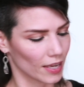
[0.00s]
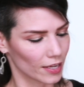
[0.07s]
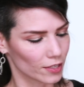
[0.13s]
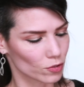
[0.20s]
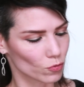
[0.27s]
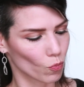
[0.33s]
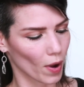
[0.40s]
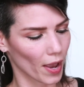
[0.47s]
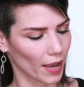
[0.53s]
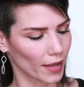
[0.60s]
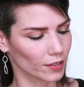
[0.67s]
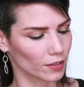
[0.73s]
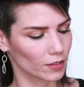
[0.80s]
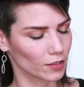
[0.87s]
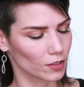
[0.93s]
is
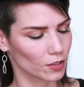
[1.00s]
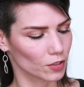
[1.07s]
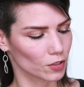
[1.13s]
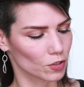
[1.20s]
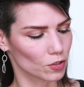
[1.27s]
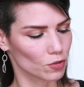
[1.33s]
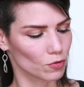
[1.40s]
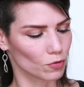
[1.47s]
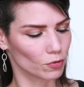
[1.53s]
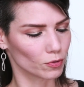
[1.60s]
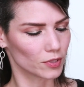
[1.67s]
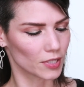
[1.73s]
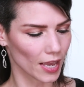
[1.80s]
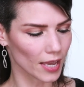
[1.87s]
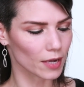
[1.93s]
when you
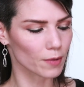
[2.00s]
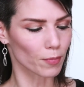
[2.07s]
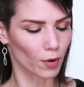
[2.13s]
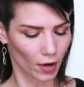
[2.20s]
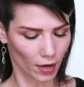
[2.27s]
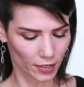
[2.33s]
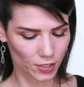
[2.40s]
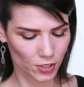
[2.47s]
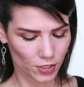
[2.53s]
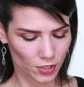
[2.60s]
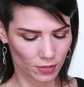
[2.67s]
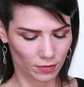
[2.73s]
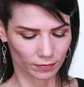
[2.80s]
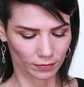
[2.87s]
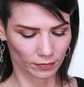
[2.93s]
take a
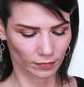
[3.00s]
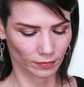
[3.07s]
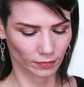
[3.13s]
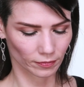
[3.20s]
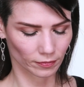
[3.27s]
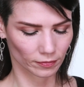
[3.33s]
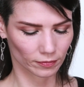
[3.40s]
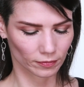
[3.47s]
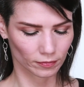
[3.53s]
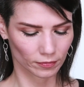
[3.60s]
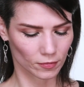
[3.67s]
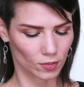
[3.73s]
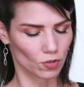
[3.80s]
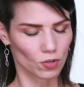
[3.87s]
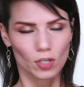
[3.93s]
brush.
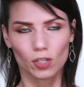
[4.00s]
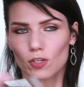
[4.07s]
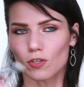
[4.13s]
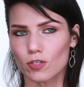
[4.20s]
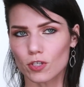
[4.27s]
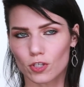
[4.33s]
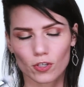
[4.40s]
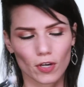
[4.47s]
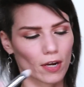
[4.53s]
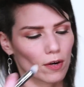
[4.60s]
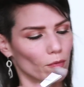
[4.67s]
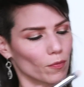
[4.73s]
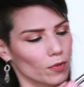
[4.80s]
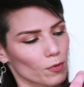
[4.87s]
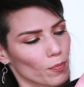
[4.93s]
So you can use it straight
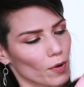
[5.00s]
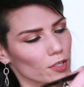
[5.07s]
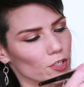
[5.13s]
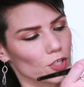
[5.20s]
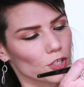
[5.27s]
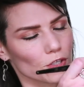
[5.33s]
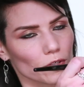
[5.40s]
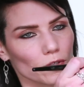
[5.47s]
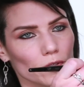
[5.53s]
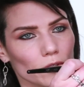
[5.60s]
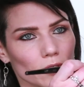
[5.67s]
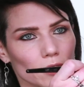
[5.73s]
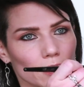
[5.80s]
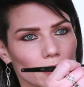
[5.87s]
on with a brush too